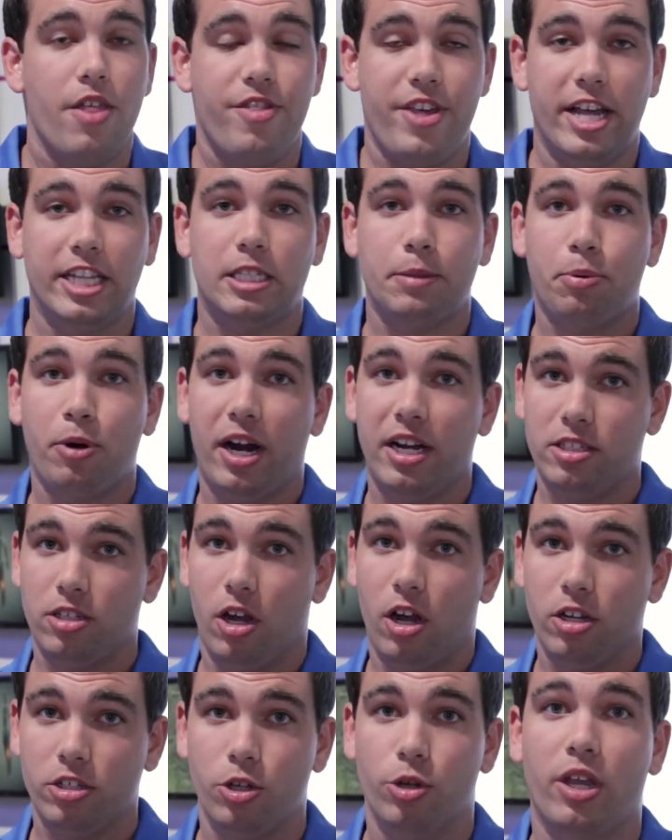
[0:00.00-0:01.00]
The enterprise
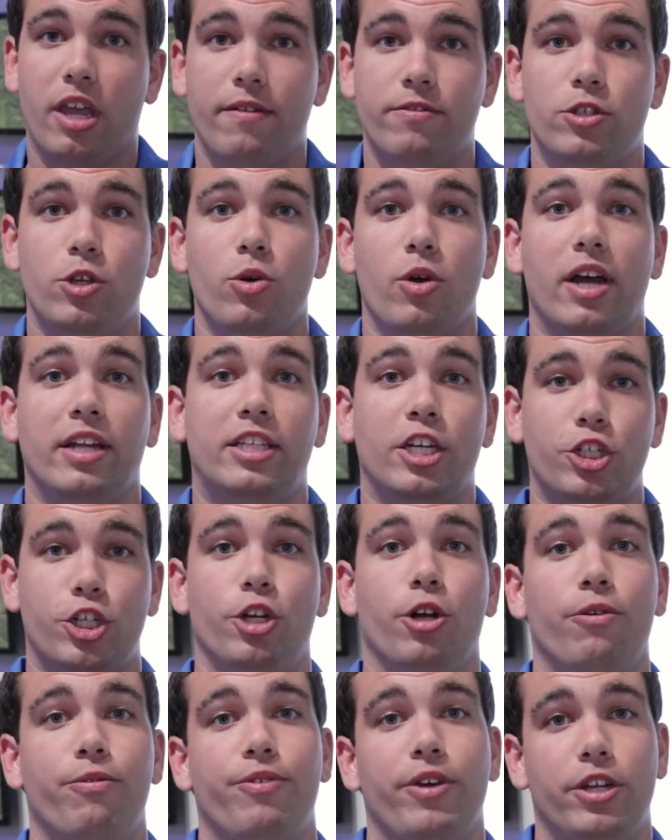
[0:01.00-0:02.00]
also gives you
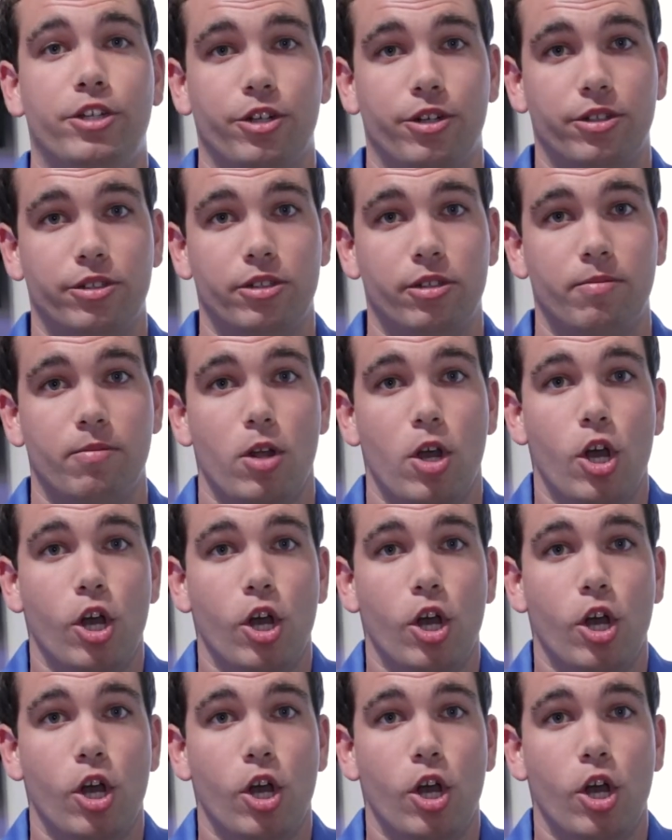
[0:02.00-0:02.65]
additional features.